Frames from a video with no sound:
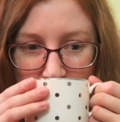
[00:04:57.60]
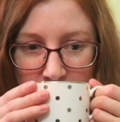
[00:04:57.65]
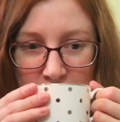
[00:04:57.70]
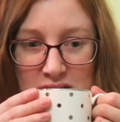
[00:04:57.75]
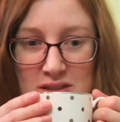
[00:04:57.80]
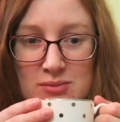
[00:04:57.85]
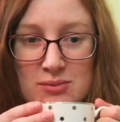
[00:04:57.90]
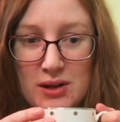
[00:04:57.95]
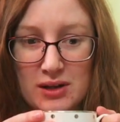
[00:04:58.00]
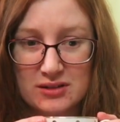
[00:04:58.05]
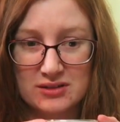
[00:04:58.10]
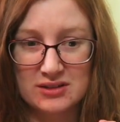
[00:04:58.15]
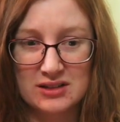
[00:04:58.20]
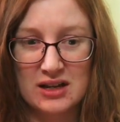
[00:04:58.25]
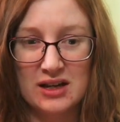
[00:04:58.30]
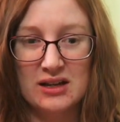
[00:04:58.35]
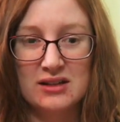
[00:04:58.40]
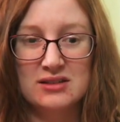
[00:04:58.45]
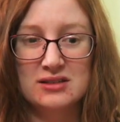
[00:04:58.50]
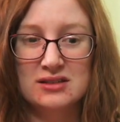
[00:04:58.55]
It smells
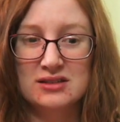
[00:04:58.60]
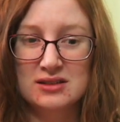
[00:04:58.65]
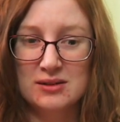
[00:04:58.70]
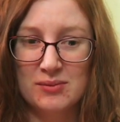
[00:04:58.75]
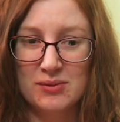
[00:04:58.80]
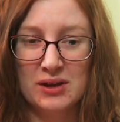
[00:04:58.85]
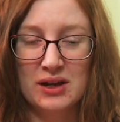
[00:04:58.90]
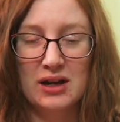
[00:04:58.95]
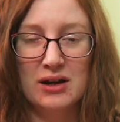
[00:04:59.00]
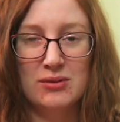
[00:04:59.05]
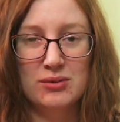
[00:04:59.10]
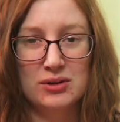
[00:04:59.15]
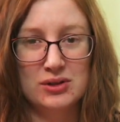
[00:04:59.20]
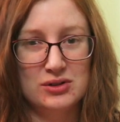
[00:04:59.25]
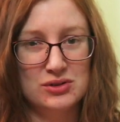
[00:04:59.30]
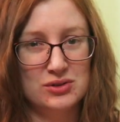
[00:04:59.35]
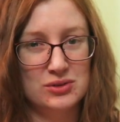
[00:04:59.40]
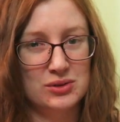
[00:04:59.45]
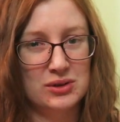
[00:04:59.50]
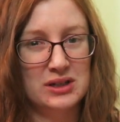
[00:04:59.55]
nice. It's something I would
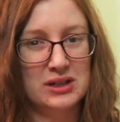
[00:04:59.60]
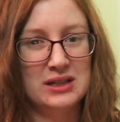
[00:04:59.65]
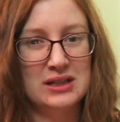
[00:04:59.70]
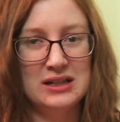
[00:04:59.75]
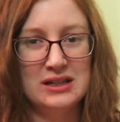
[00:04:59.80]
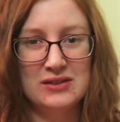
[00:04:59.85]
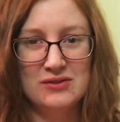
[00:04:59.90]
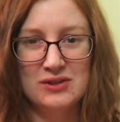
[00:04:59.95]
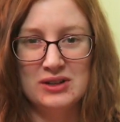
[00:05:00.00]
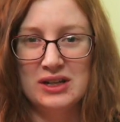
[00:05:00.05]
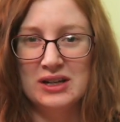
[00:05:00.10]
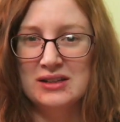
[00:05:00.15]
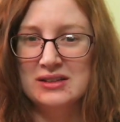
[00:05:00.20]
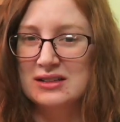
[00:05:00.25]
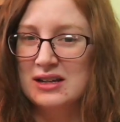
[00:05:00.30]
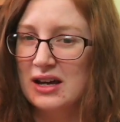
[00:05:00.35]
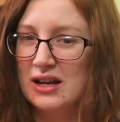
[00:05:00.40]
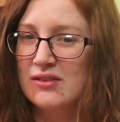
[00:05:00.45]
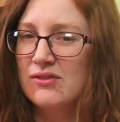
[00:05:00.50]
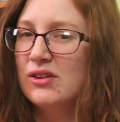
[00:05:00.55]
enjoy in the evening. It's
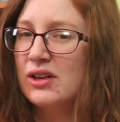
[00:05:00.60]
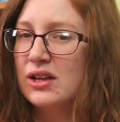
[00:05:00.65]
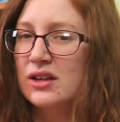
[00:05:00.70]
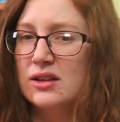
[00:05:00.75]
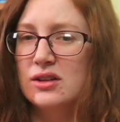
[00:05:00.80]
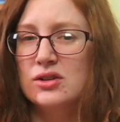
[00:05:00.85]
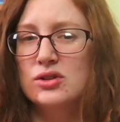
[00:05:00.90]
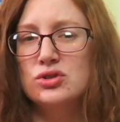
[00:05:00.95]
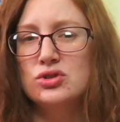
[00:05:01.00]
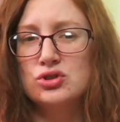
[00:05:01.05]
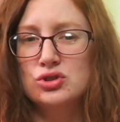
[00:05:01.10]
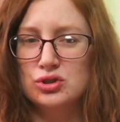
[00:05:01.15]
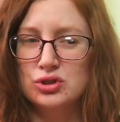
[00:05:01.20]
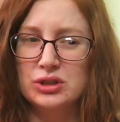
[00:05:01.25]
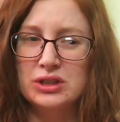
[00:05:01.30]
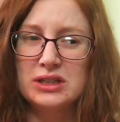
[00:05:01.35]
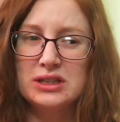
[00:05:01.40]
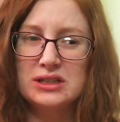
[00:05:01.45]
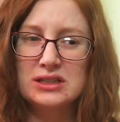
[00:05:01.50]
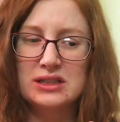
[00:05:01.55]
kind of like a little
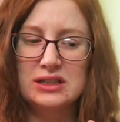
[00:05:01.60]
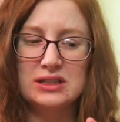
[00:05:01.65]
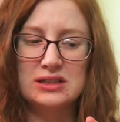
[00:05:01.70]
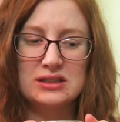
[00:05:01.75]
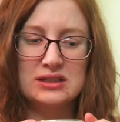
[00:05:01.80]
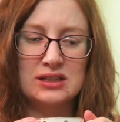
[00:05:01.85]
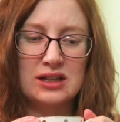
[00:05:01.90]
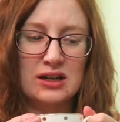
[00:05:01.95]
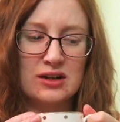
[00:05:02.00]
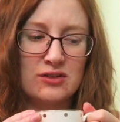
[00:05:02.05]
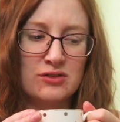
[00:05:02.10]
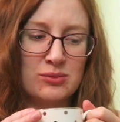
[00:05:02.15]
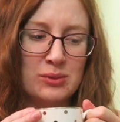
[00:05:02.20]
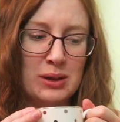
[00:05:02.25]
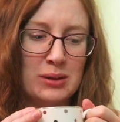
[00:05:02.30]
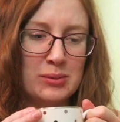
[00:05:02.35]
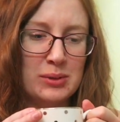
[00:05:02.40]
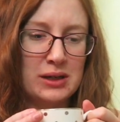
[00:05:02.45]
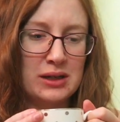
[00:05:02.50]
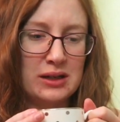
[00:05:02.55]
treat instead of
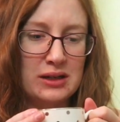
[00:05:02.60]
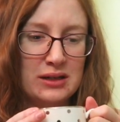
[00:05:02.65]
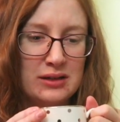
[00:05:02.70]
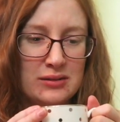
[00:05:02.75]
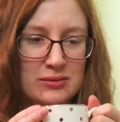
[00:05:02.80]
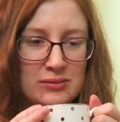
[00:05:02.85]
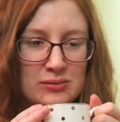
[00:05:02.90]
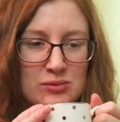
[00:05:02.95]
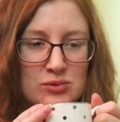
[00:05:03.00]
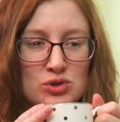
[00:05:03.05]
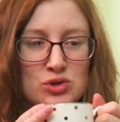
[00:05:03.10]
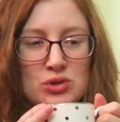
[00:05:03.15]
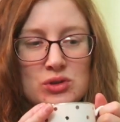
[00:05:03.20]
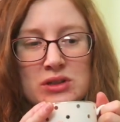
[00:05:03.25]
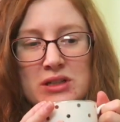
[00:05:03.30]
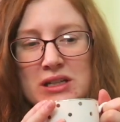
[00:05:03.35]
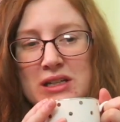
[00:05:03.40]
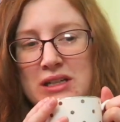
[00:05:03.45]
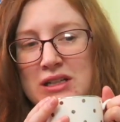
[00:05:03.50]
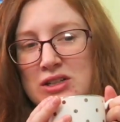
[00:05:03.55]
maybe
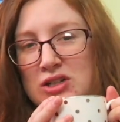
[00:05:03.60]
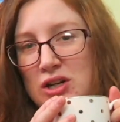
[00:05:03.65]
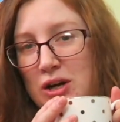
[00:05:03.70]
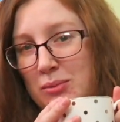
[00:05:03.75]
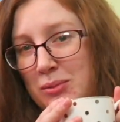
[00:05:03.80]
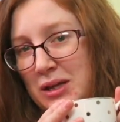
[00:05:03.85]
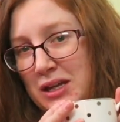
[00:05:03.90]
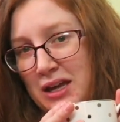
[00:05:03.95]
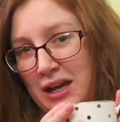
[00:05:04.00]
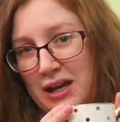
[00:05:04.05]
gummy